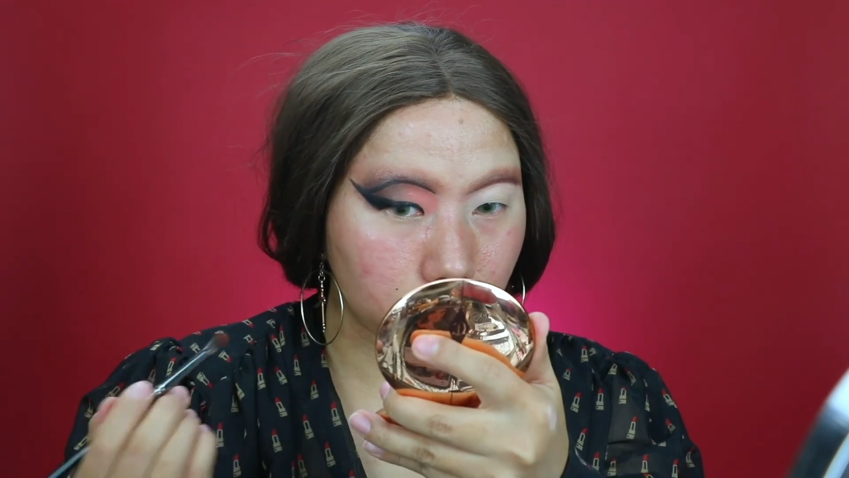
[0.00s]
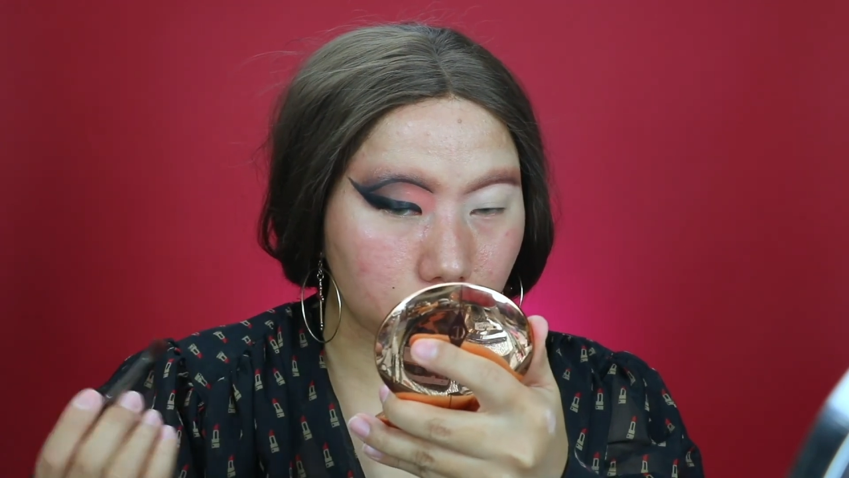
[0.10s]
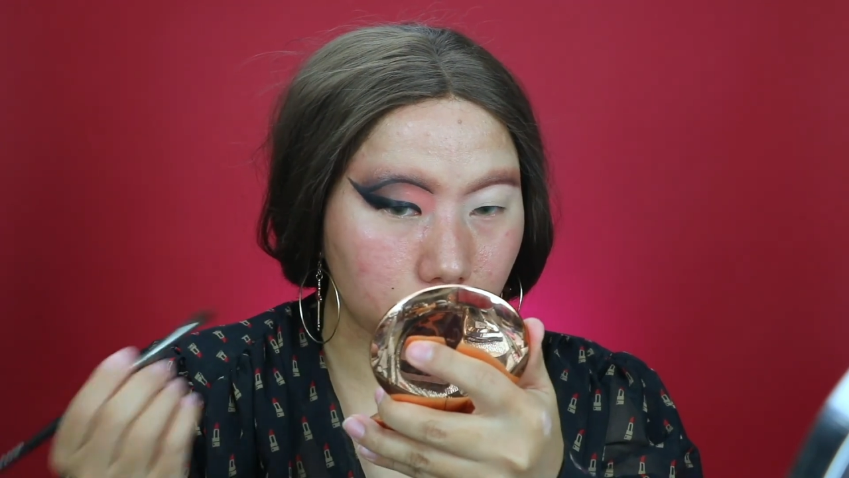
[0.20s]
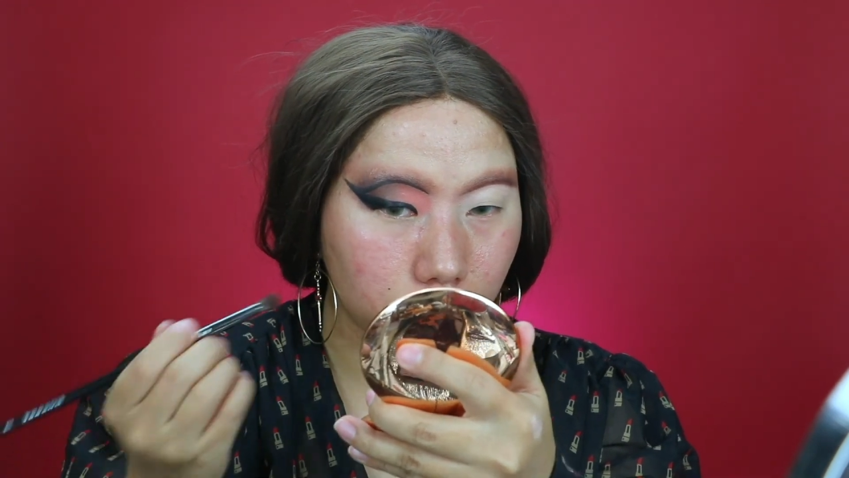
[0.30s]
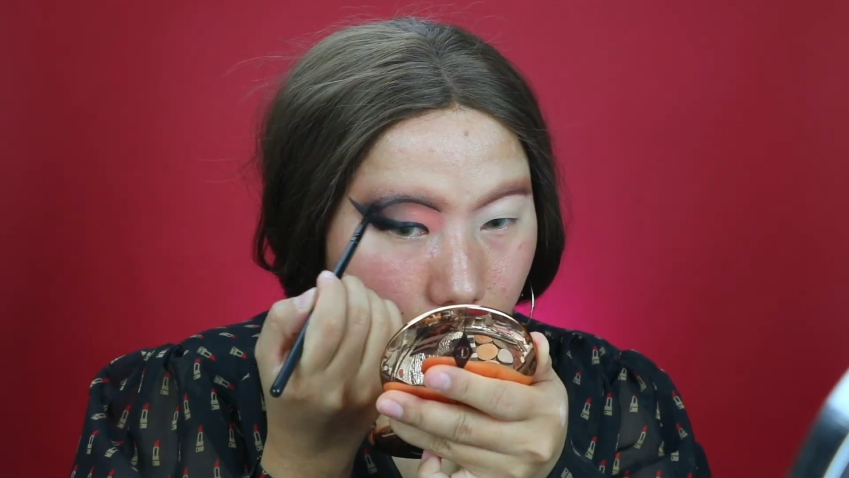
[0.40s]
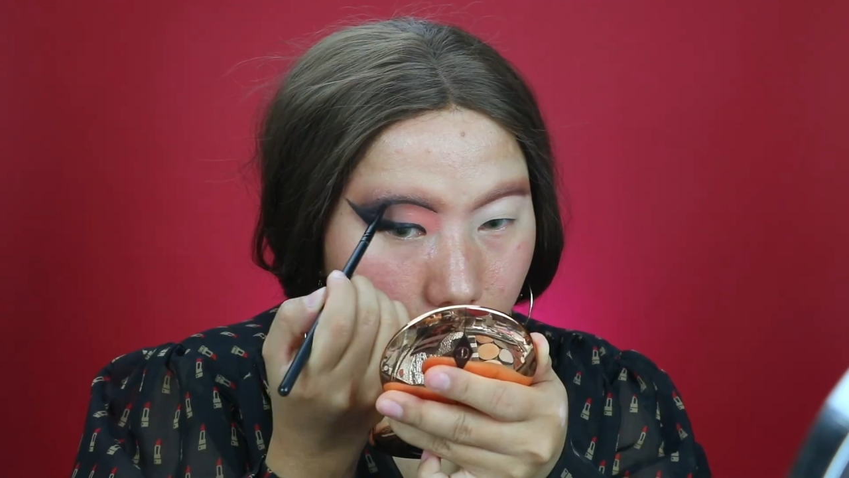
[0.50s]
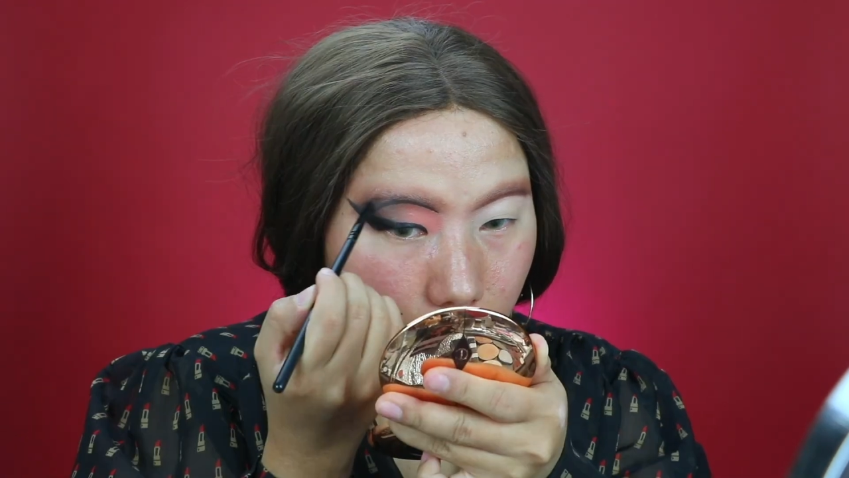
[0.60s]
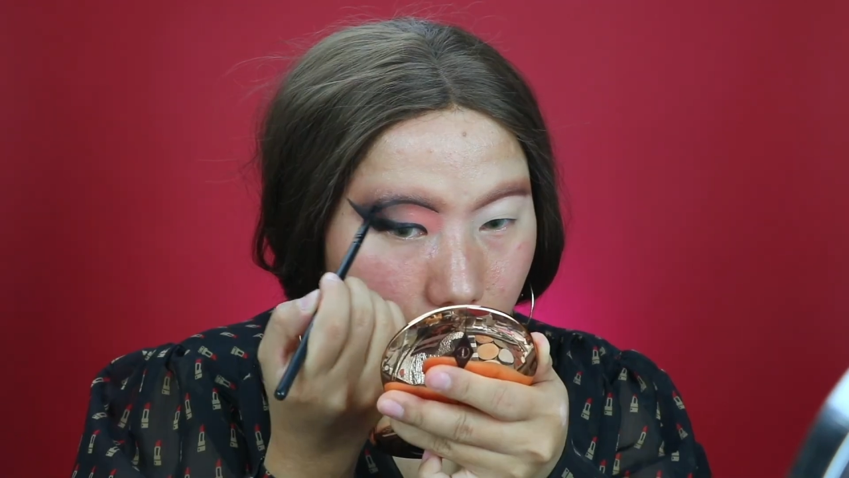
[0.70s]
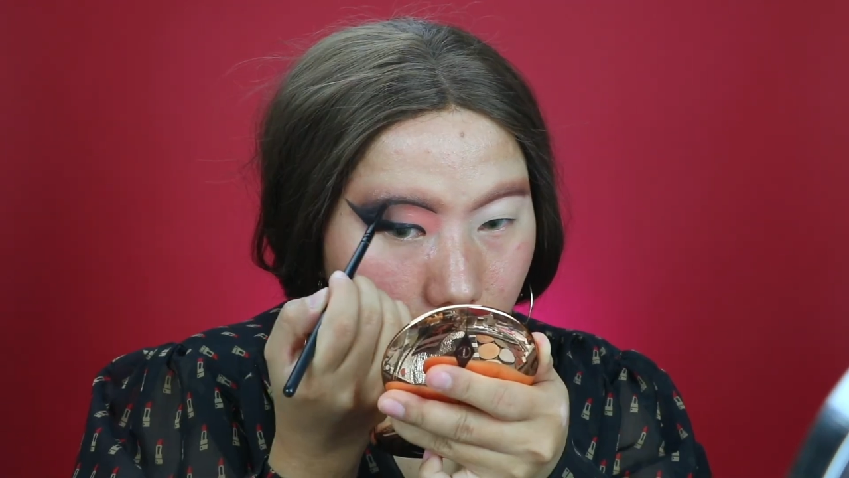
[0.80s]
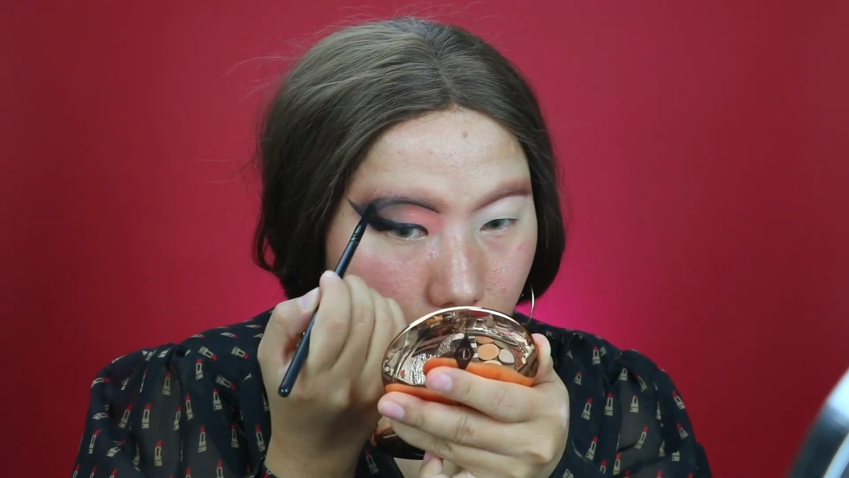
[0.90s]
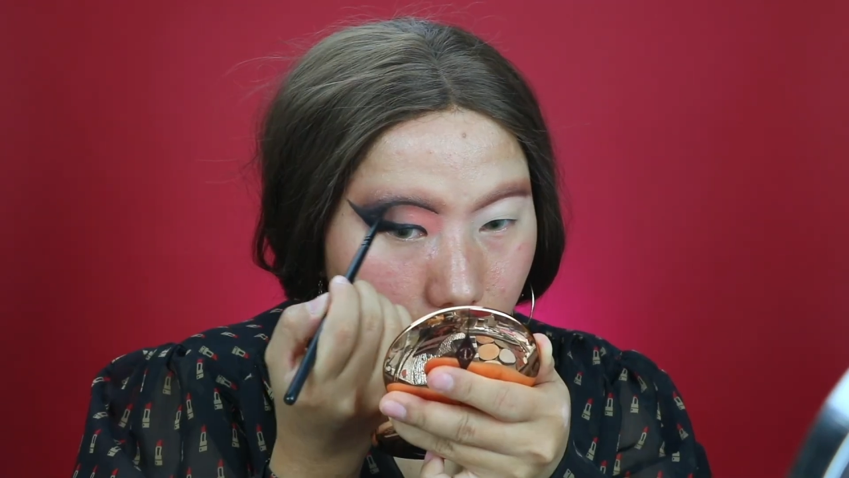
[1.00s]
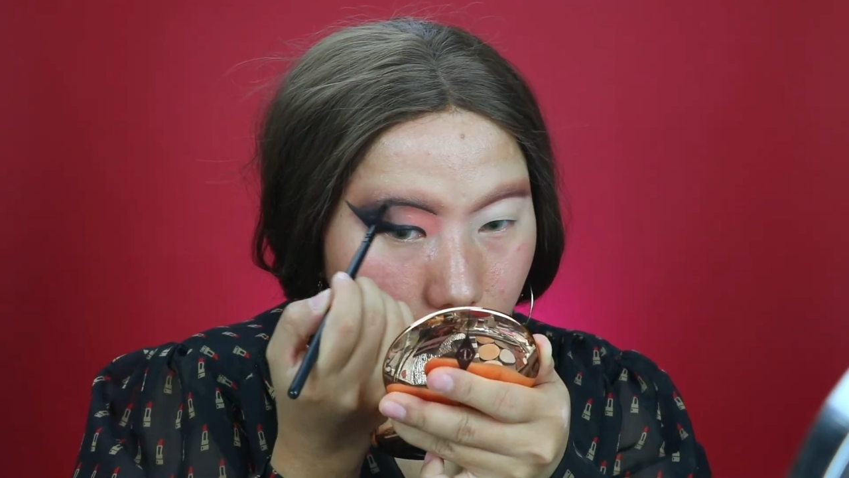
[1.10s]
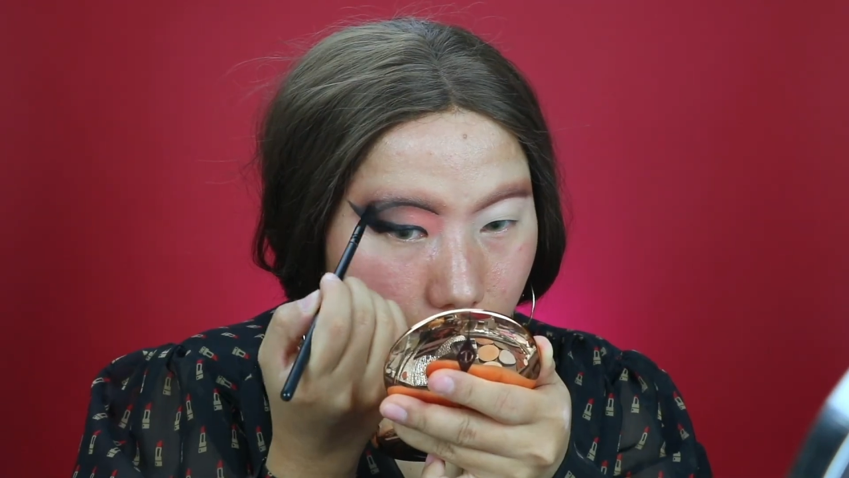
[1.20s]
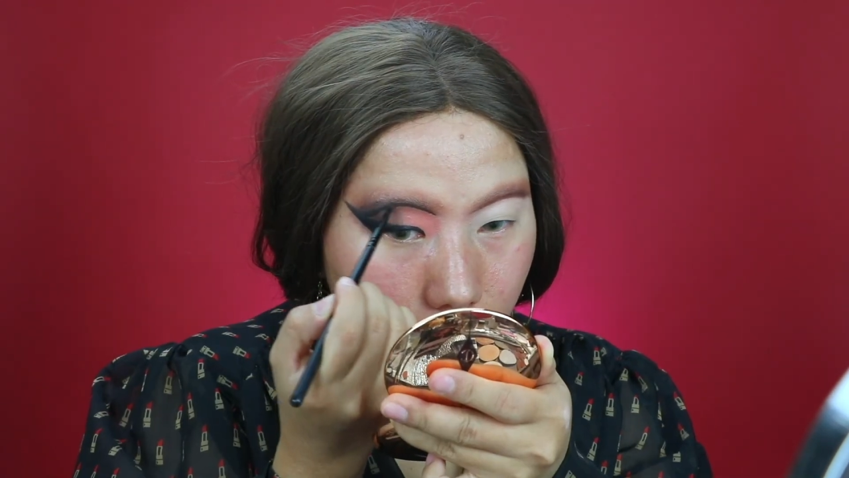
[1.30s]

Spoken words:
between the eye,